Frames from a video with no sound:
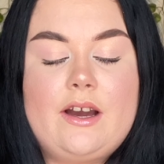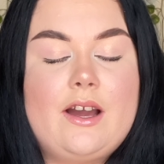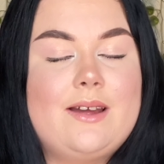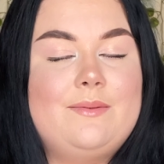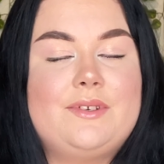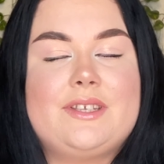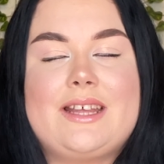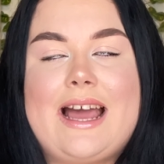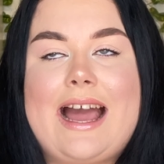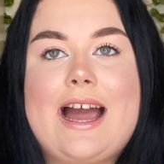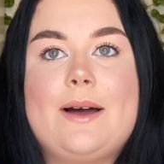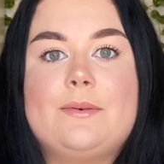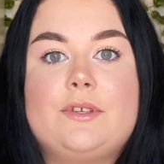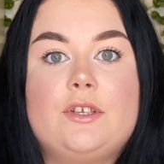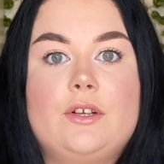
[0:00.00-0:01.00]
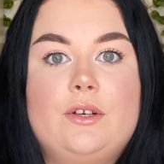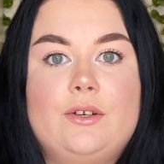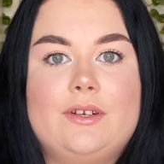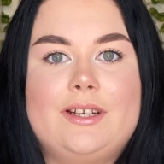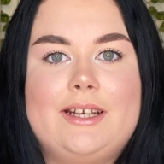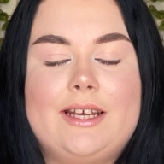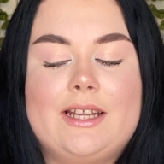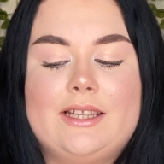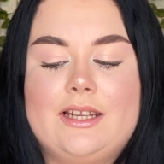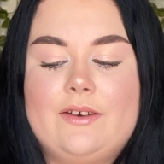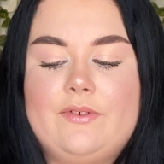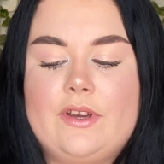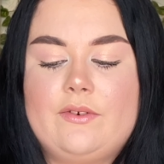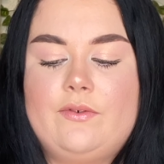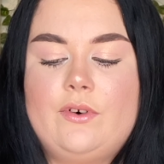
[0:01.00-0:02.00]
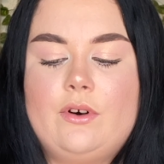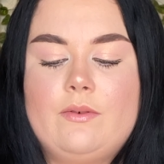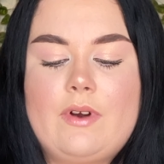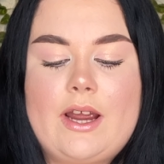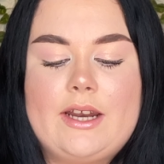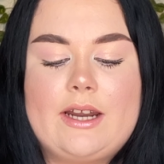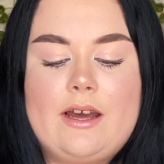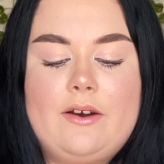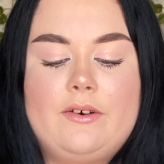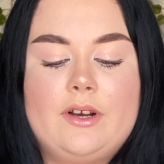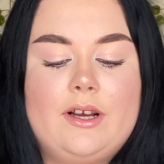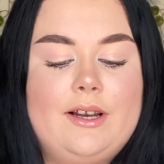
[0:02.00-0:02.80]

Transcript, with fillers: I'm just absolutely living for right now.